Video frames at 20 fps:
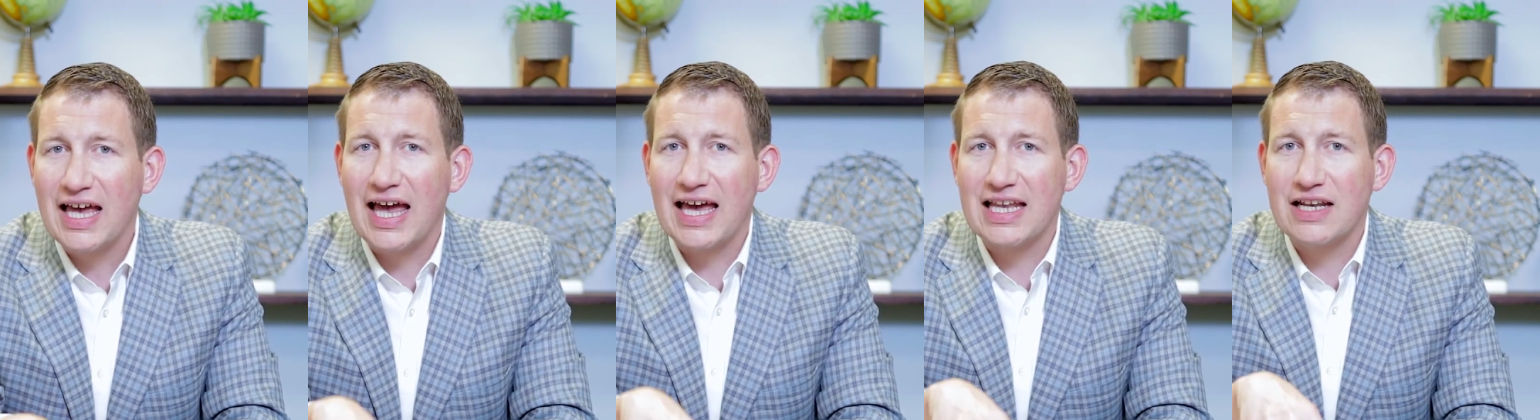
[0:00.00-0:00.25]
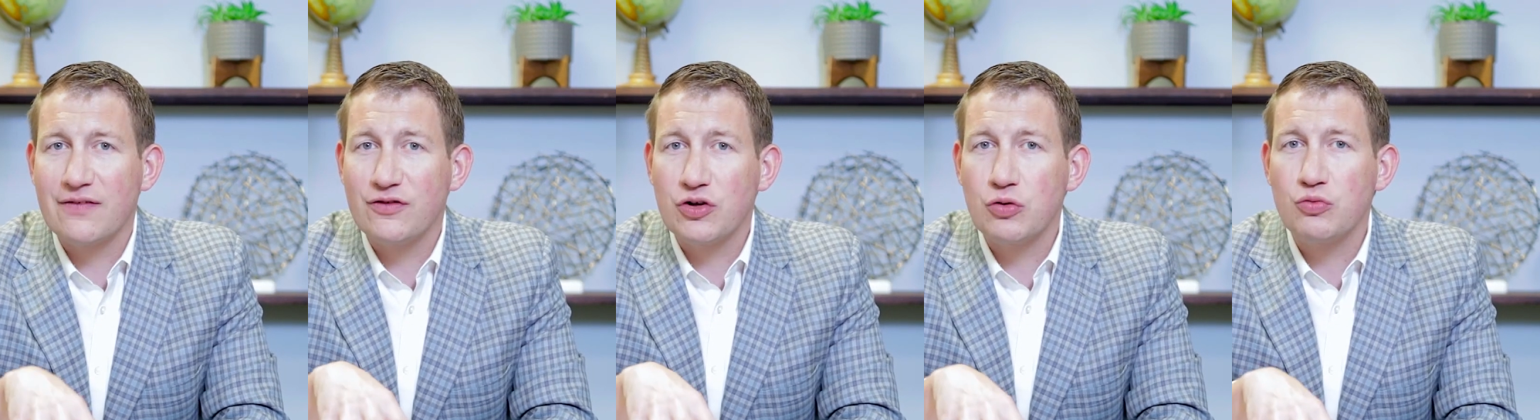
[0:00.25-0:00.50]

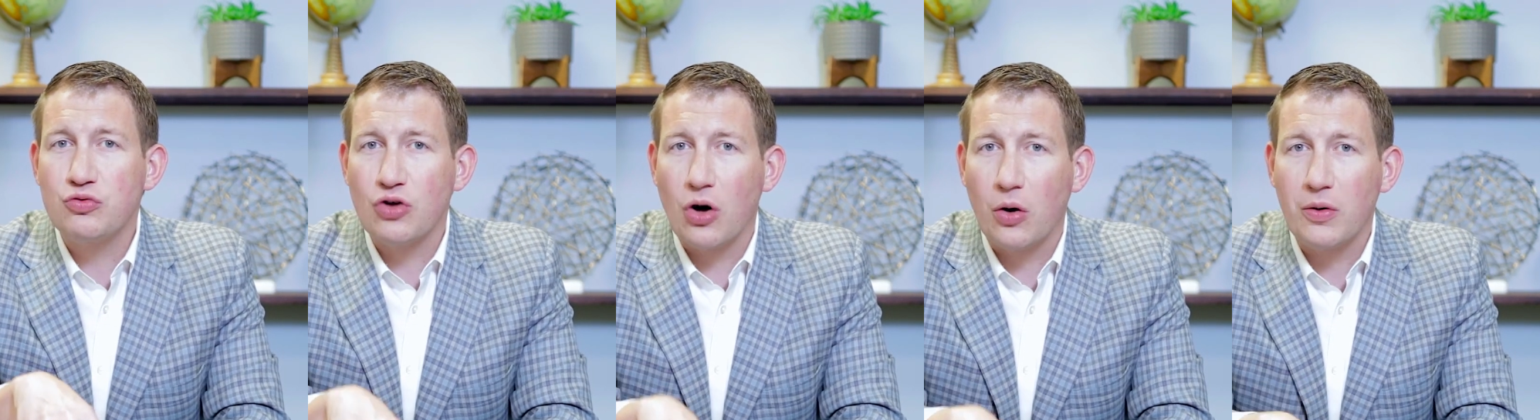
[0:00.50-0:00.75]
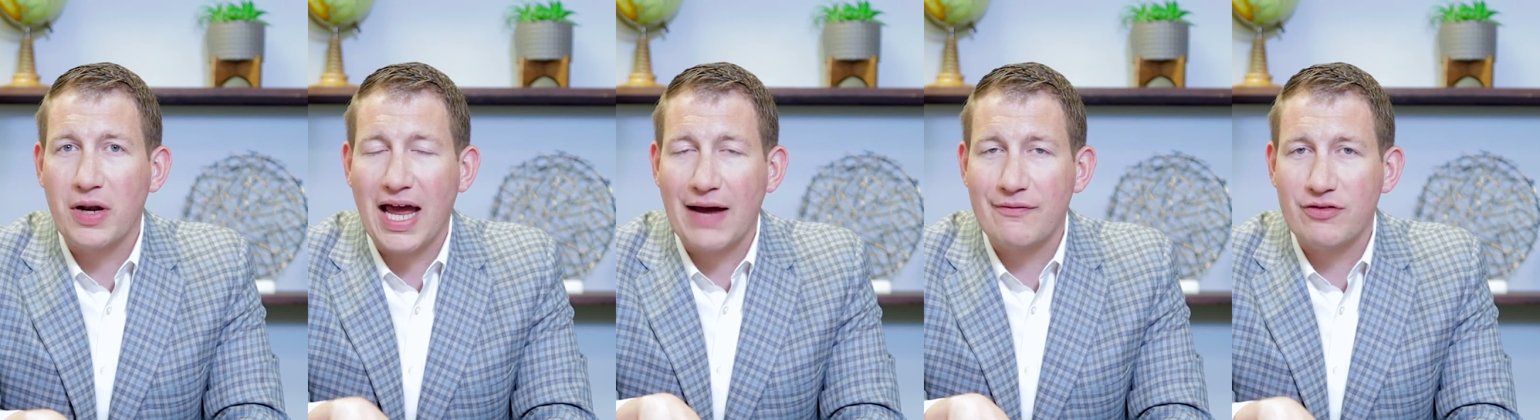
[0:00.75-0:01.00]
And if you
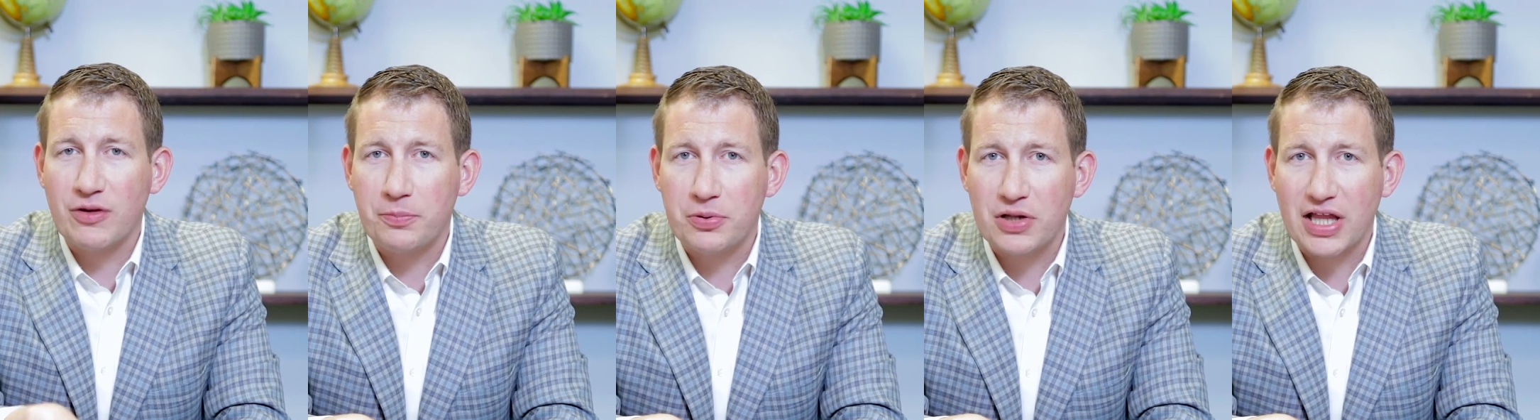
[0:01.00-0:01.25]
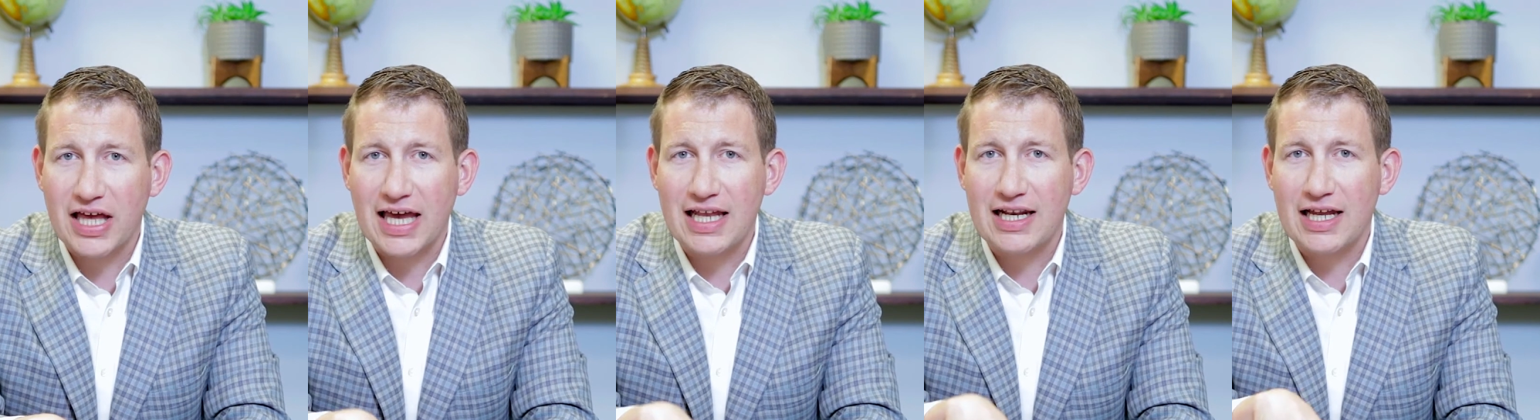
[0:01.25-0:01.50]
don't have the
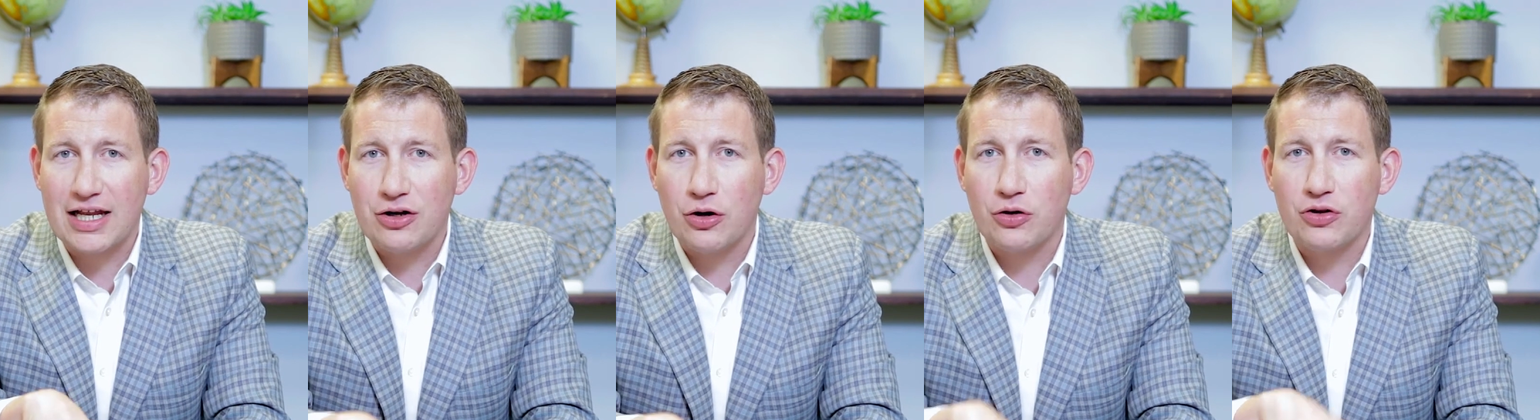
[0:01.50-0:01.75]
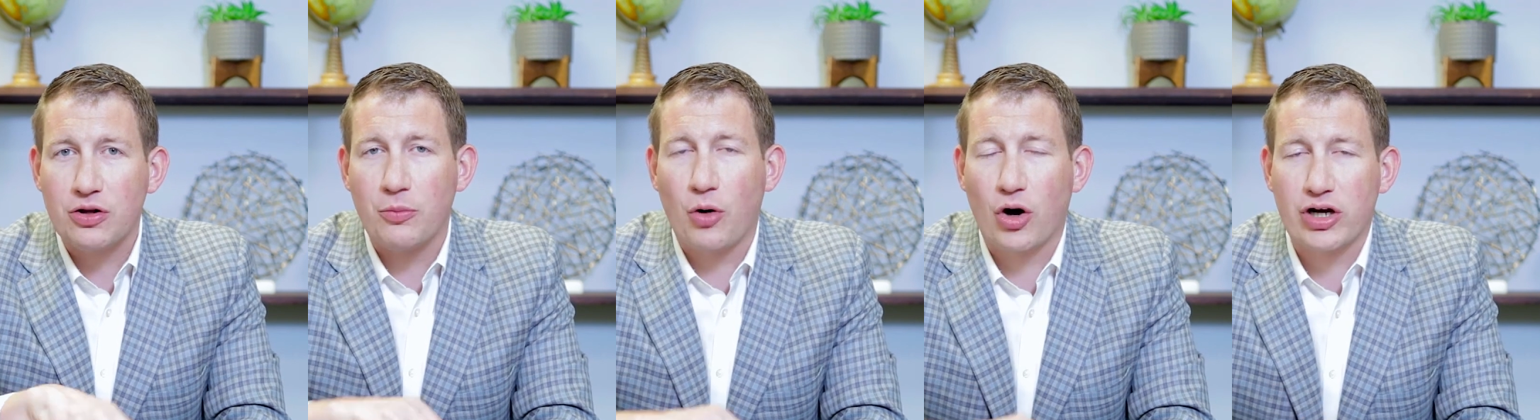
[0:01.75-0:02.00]
plan and know
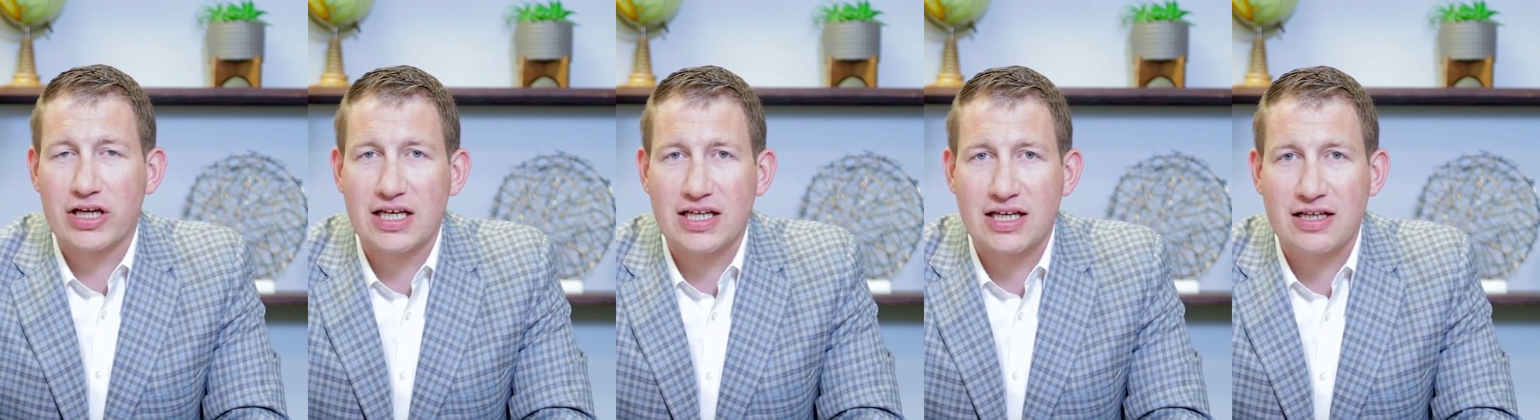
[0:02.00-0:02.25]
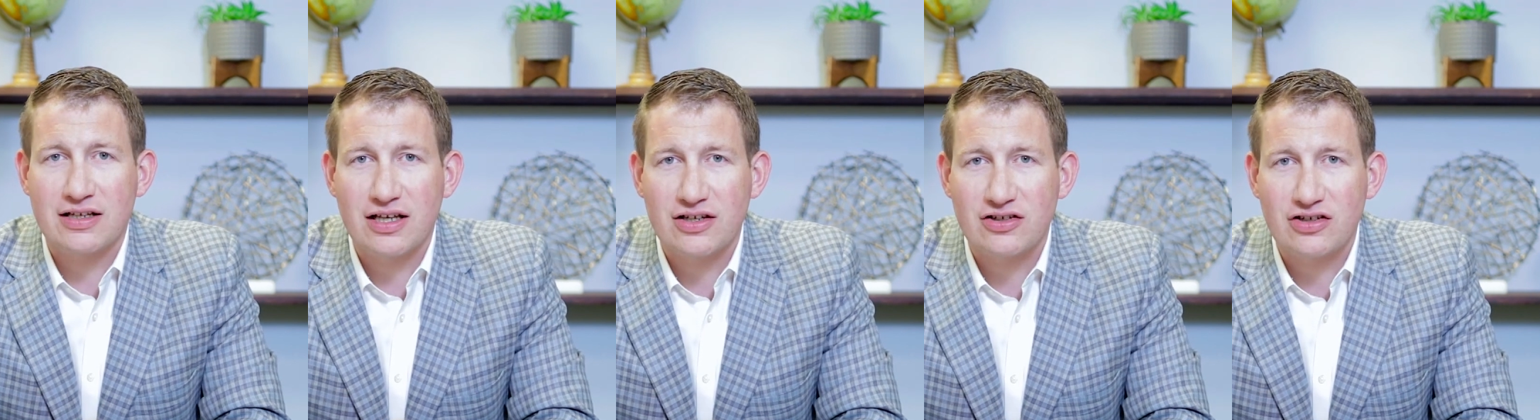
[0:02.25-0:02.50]
the market
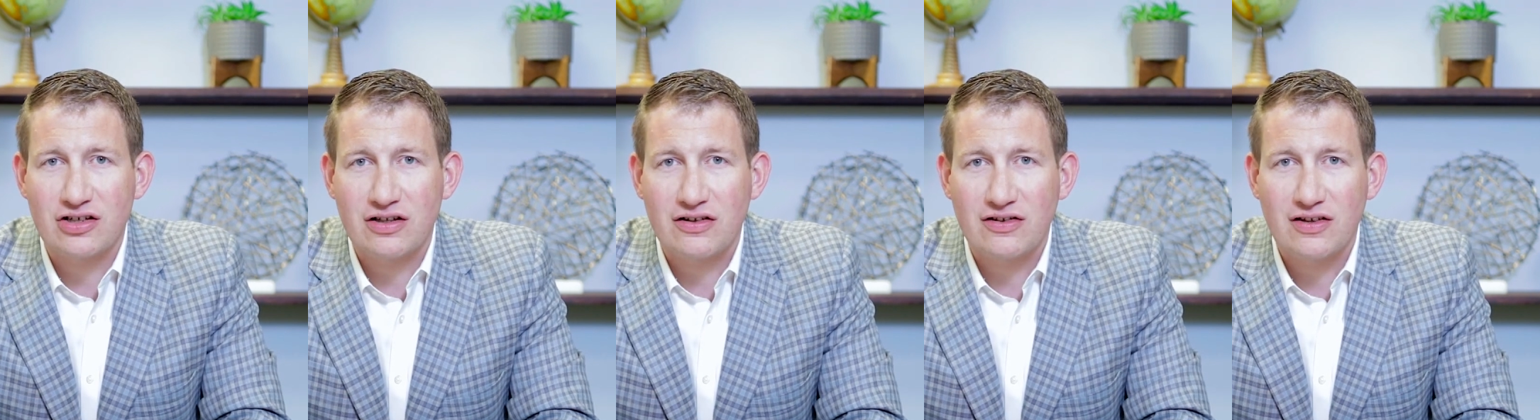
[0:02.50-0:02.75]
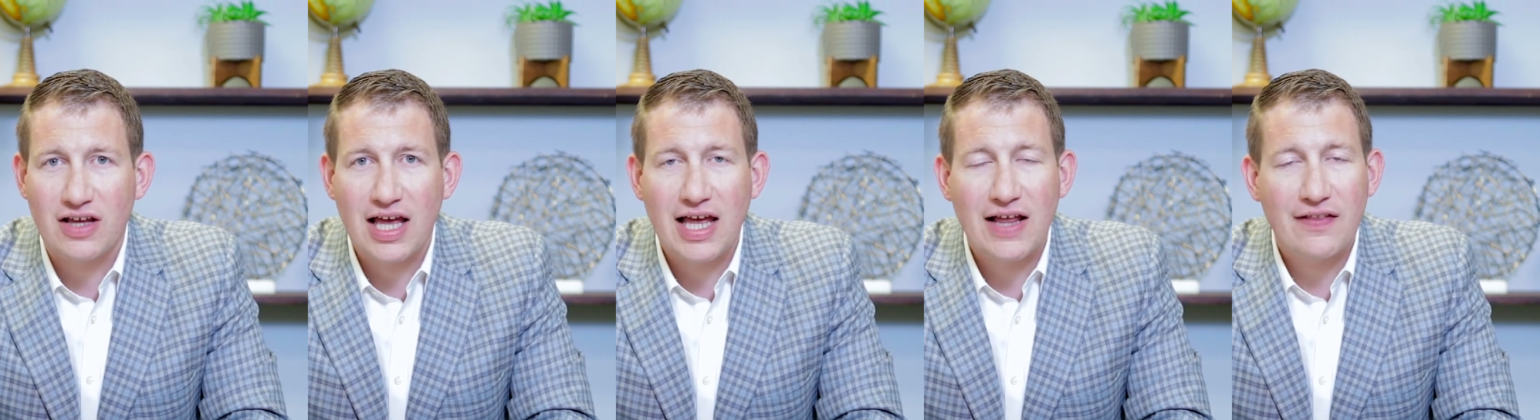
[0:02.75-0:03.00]
conditions,